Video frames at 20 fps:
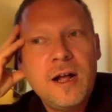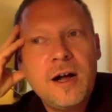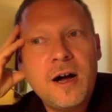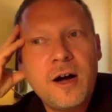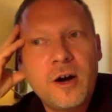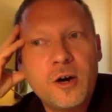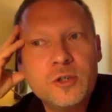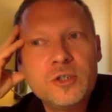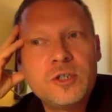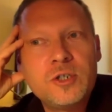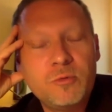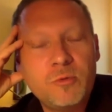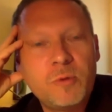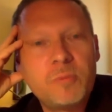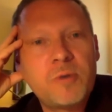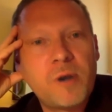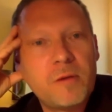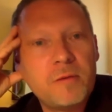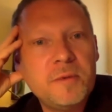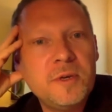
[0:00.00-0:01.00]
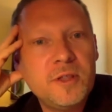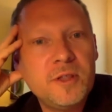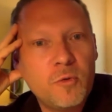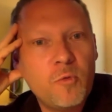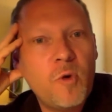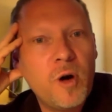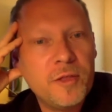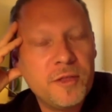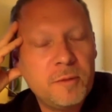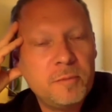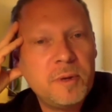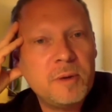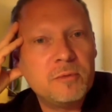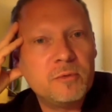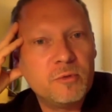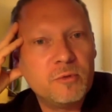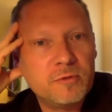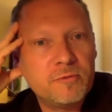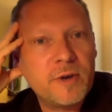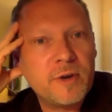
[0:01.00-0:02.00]
would probably be the one that
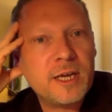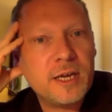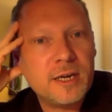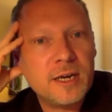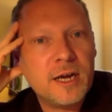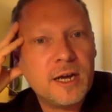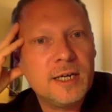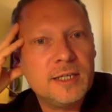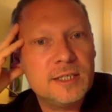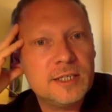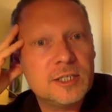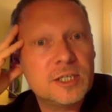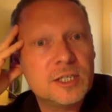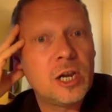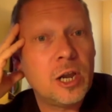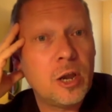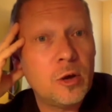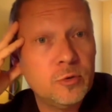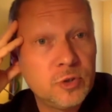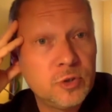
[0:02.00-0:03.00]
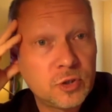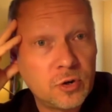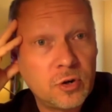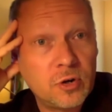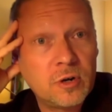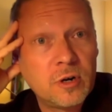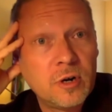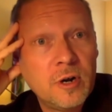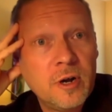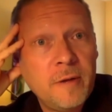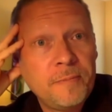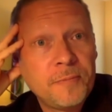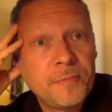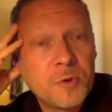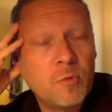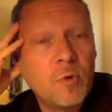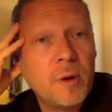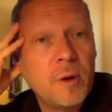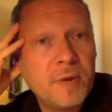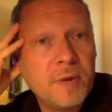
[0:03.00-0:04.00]
people would recognize as closer
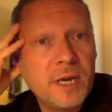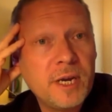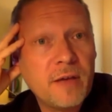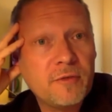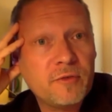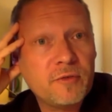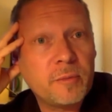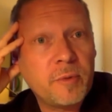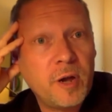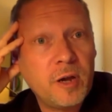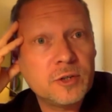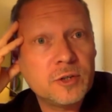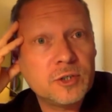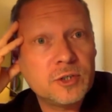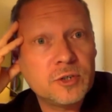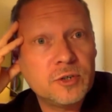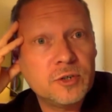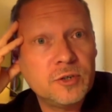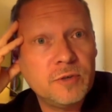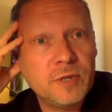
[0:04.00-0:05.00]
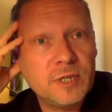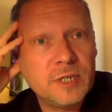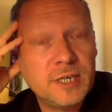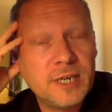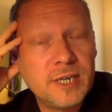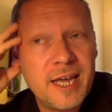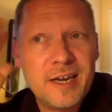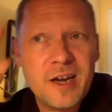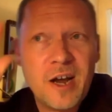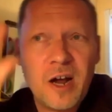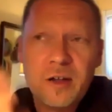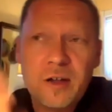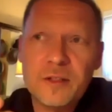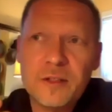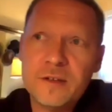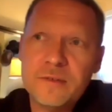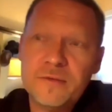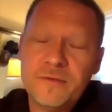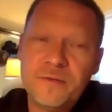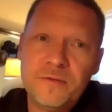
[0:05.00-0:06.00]
to what many anthropologists are doing today, not on
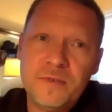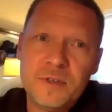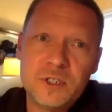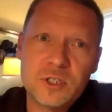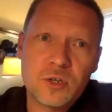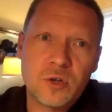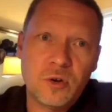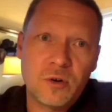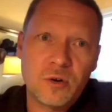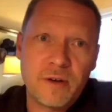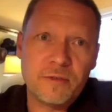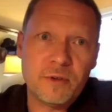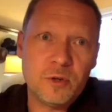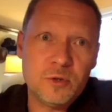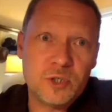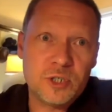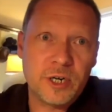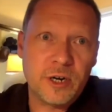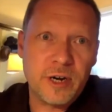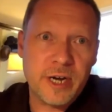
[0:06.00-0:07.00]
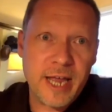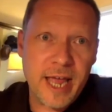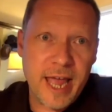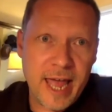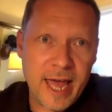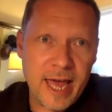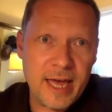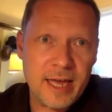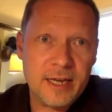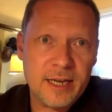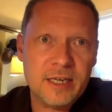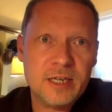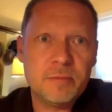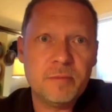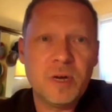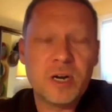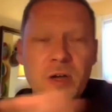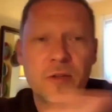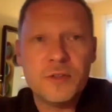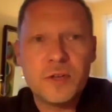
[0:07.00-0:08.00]
the physical revolutionary end,
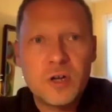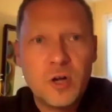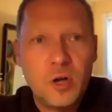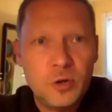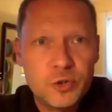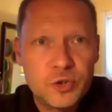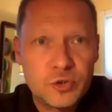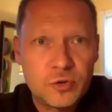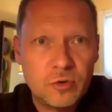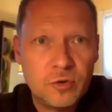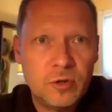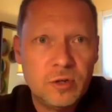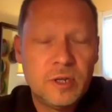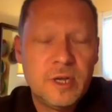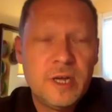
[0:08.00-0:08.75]
but on the cultural